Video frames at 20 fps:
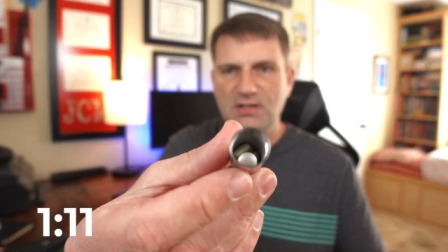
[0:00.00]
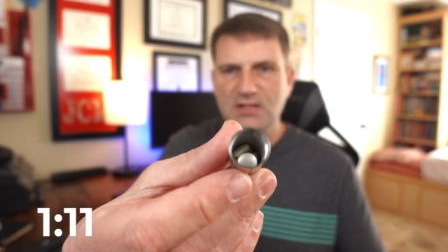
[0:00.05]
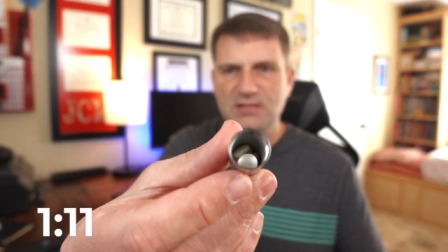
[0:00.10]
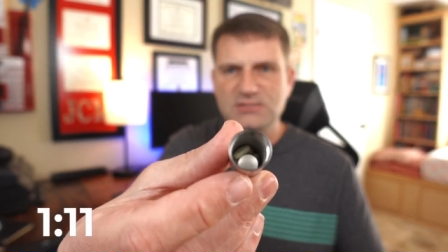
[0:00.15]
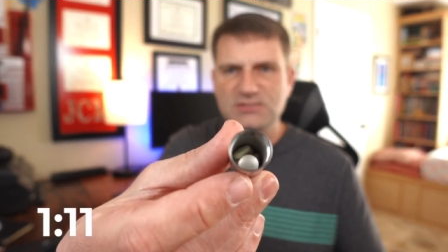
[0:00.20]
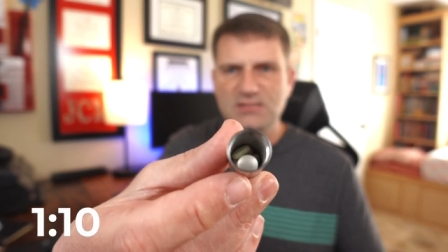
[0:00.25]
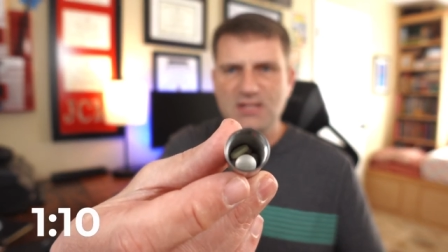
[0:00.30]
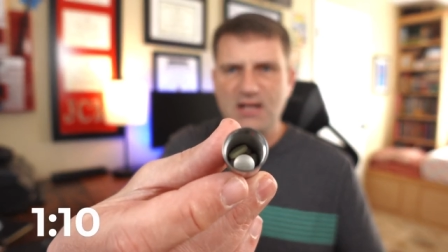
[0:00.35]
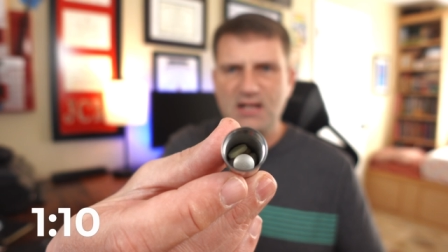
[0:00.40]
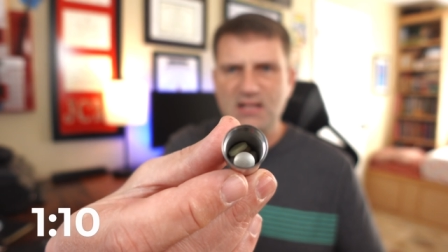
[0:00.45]

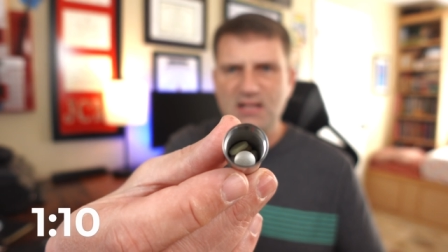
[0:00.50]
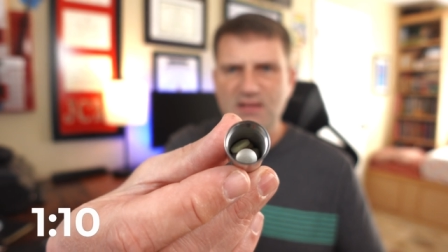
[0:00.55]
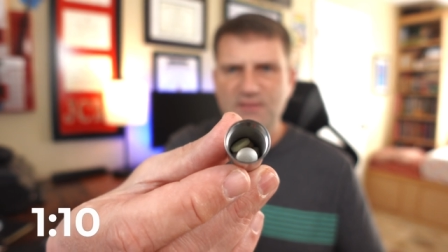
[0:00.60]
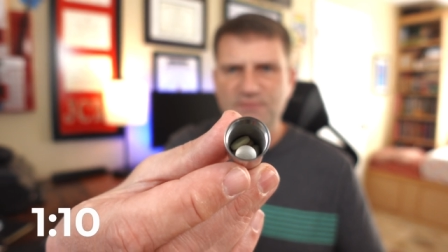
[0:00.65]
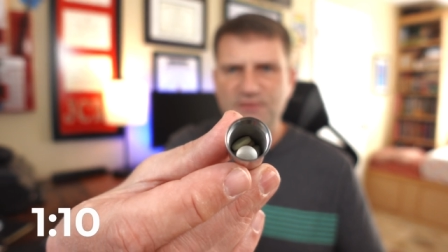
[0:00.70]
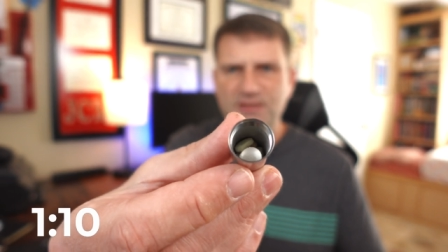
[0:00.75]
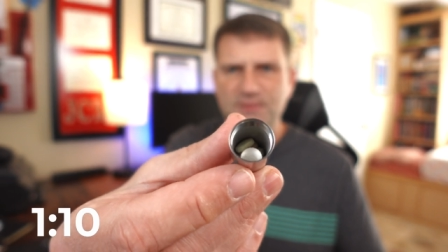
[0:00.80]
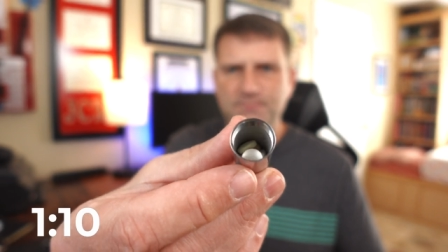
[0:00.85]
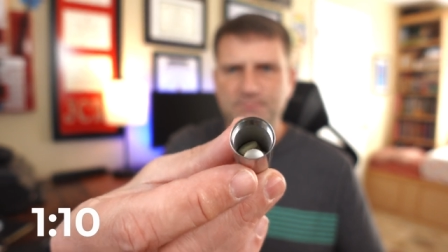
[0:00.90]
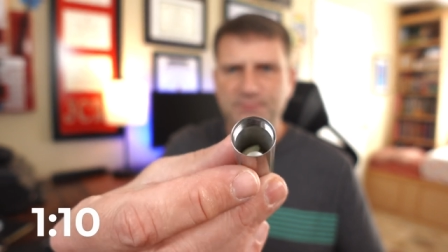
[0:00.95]
It's not
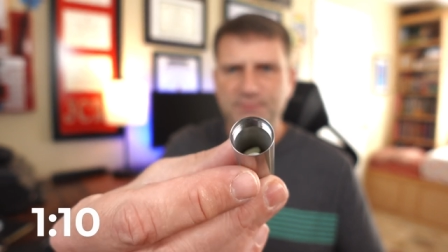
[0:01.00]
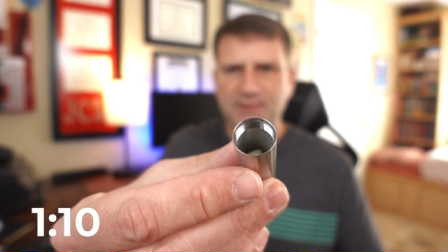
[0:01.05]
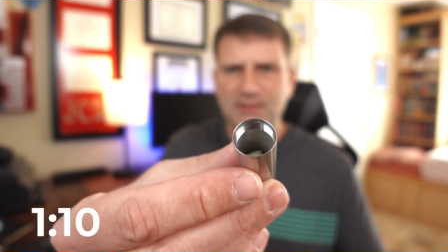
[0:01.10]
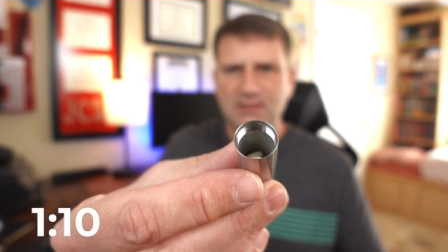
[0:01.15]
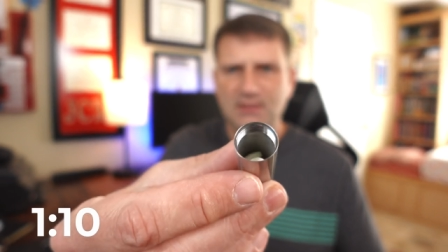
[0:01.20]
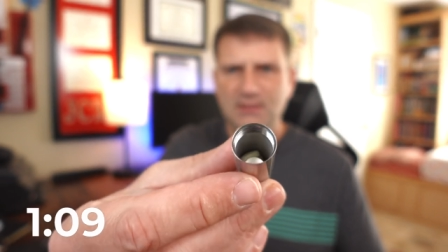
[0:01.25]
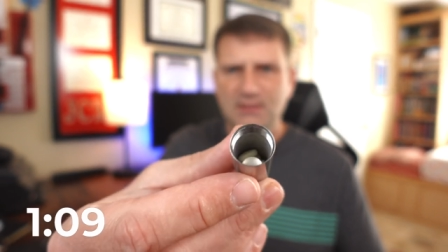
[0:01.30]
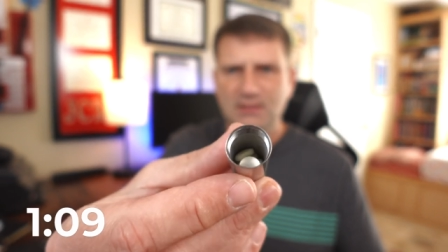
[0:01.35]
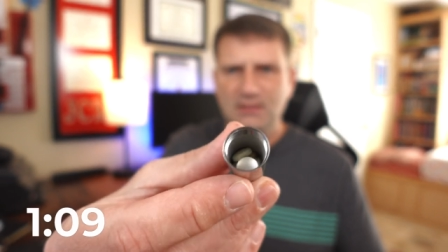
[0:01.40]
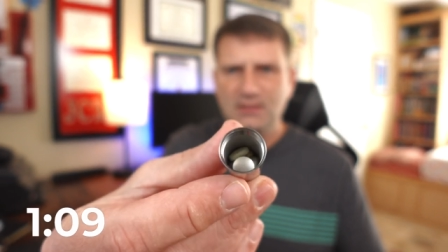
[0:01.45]
even
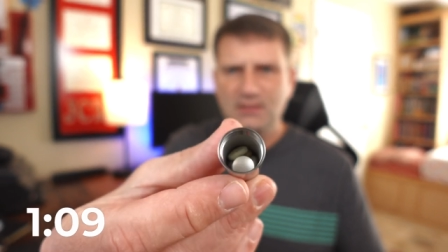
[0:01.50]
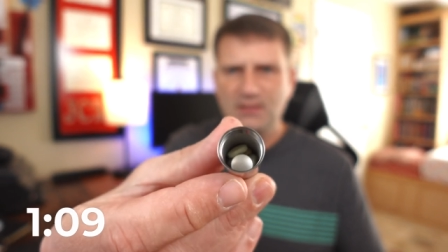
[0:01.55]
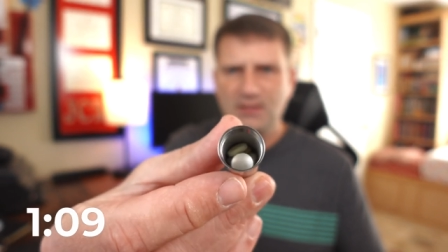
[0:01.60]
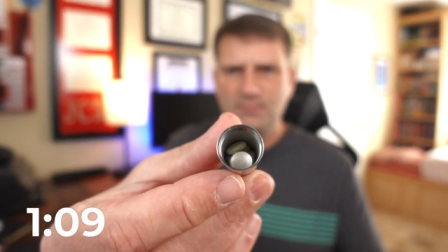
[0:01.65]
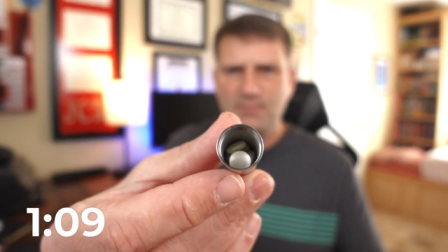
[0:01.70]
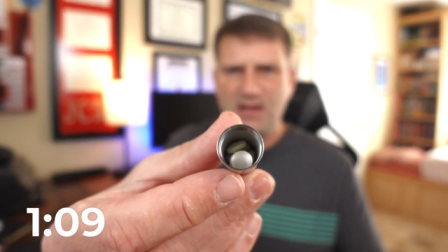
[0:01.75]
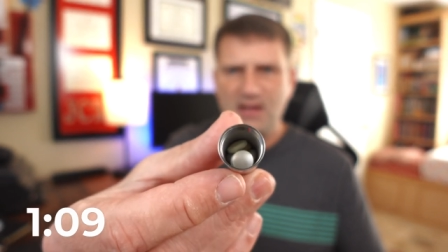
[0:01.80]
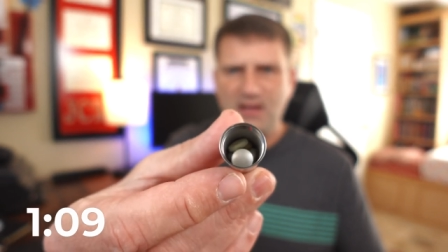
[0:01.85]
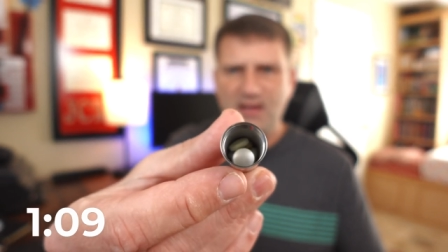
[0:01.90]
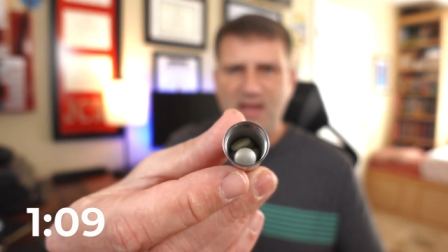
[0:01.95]

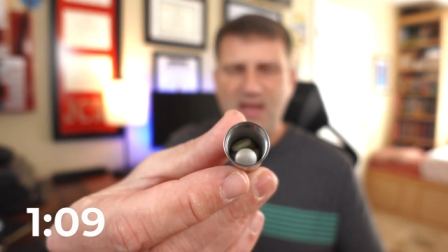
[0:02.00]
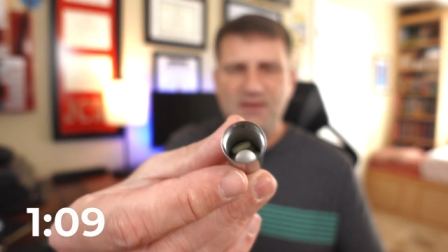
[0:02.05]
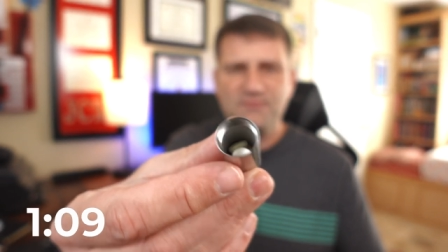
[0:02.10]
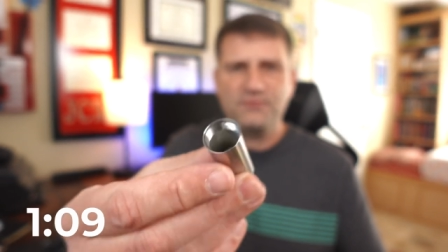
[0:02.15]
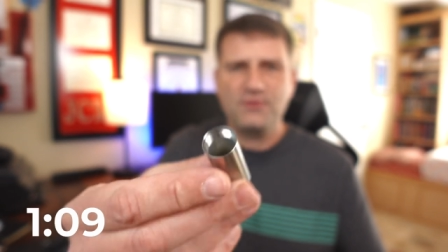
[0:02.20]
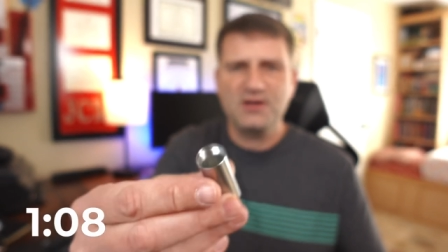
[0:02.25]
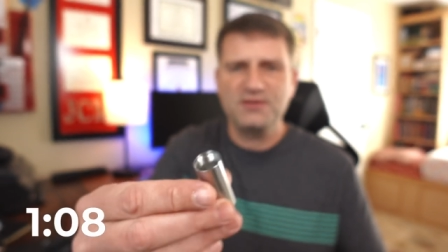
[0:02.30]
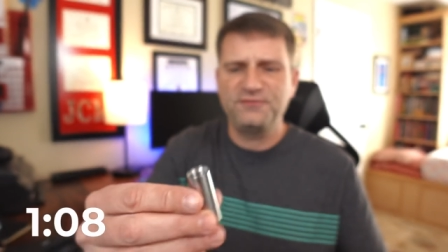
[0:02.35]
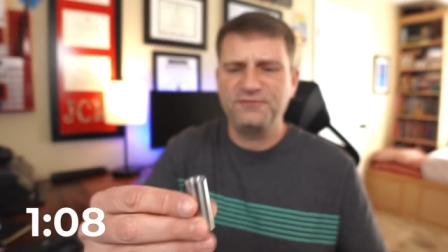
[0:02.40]
about halfway